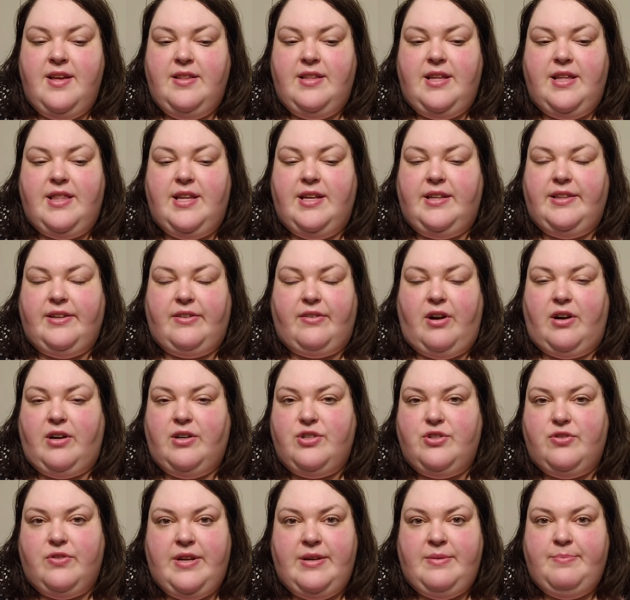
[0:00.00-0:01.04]
They think there are
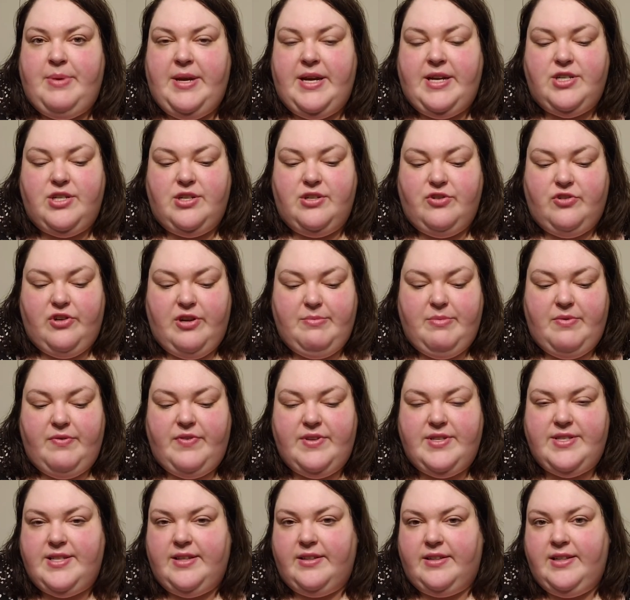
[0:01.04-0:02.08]
tr inpatient treatment
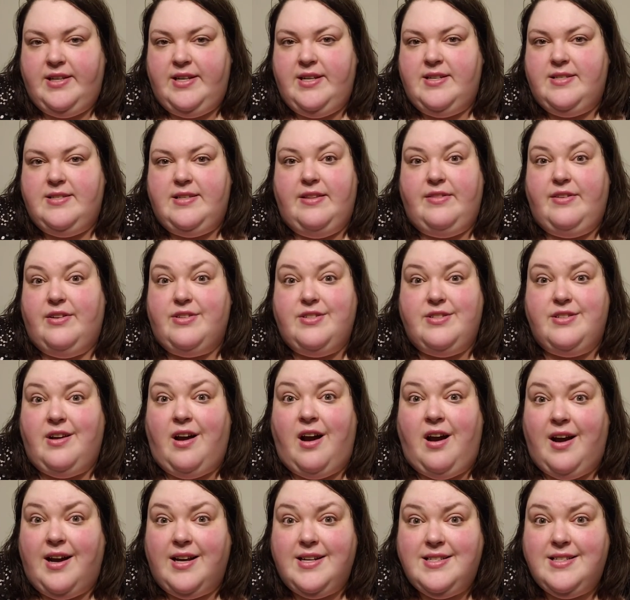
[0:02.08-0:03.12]
facilities and there's
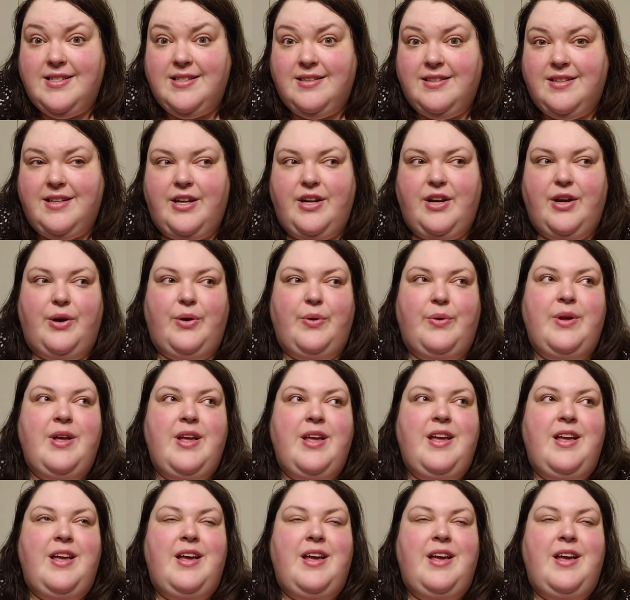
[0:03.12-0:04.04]
not, you know.